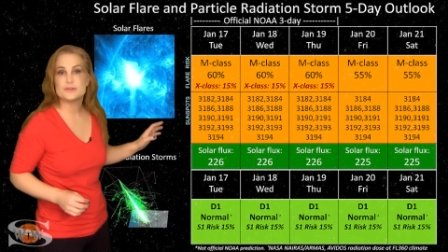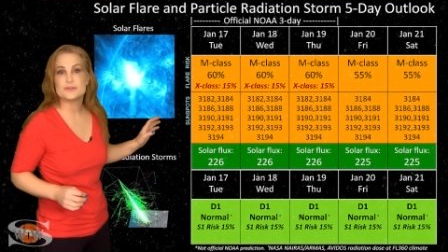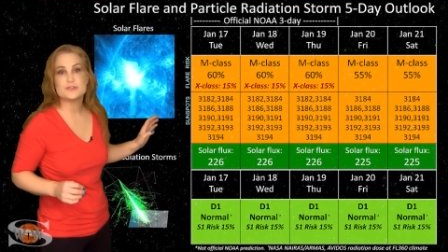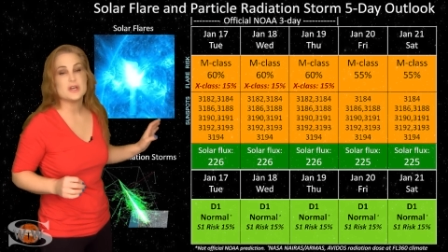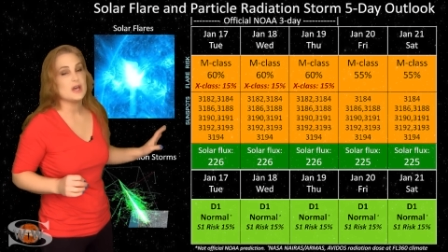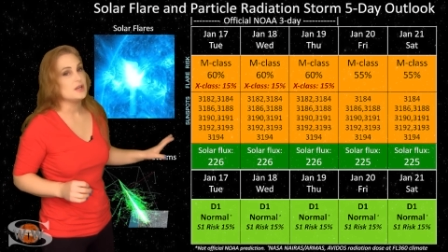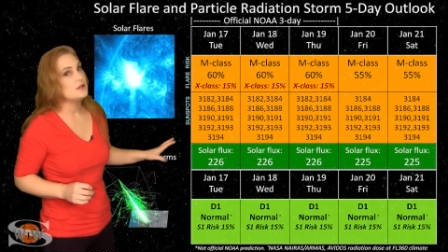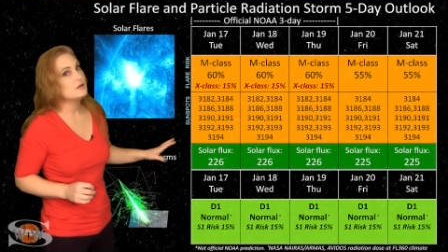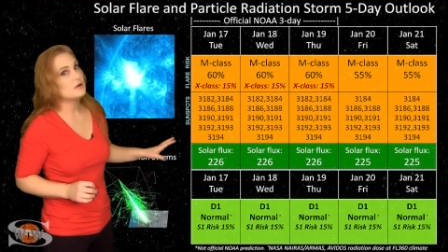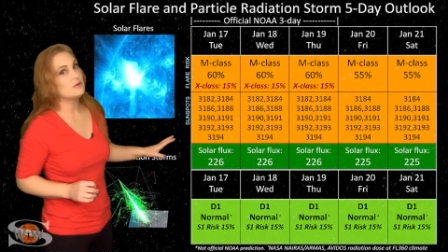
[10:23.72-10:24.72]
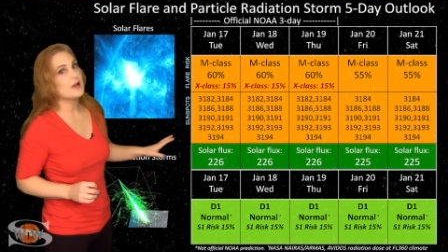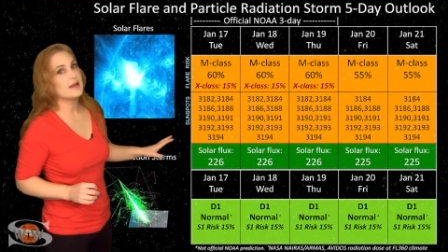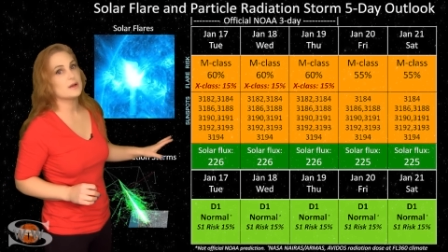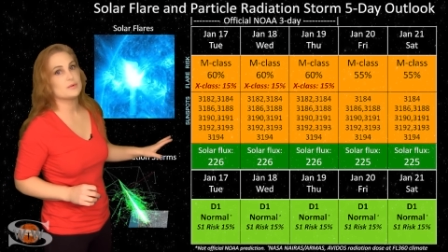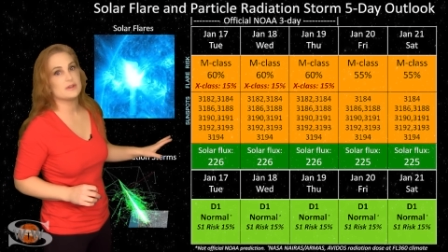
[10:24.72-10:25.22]
users, you don't
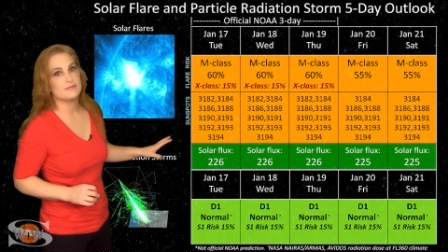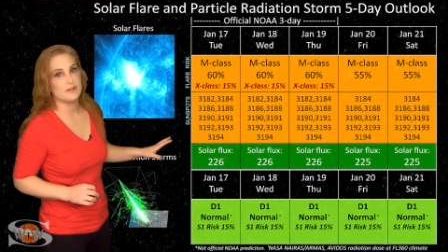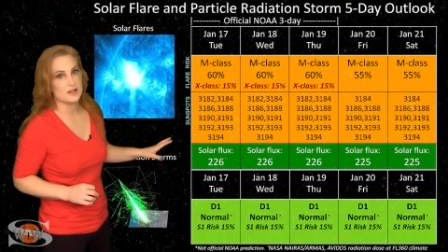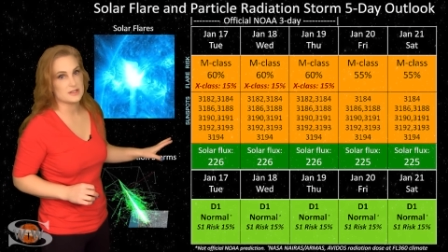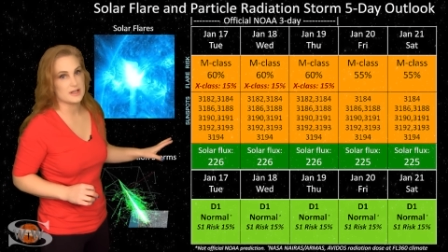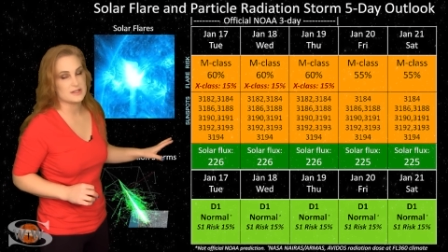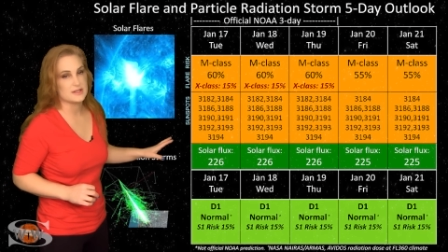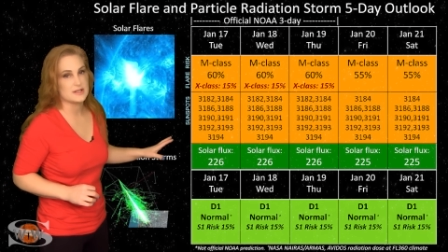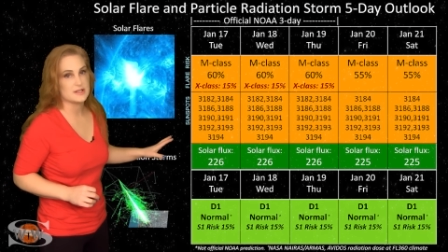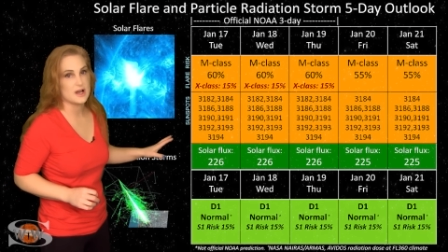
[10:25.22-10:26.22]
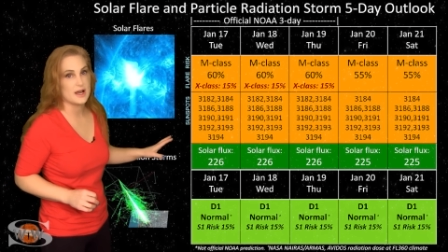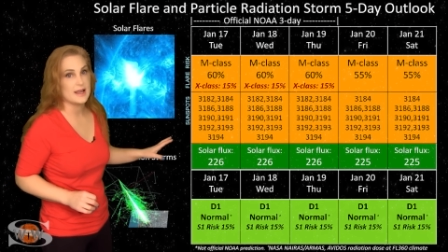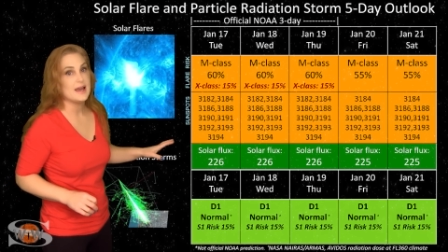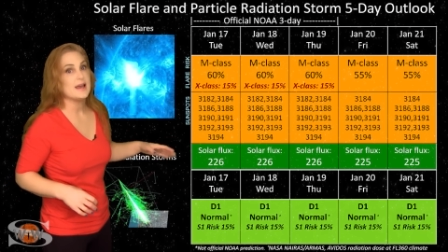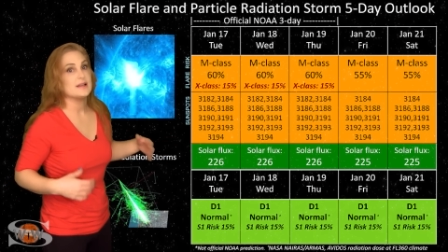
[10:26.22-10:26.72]
like it when the flux gets this high.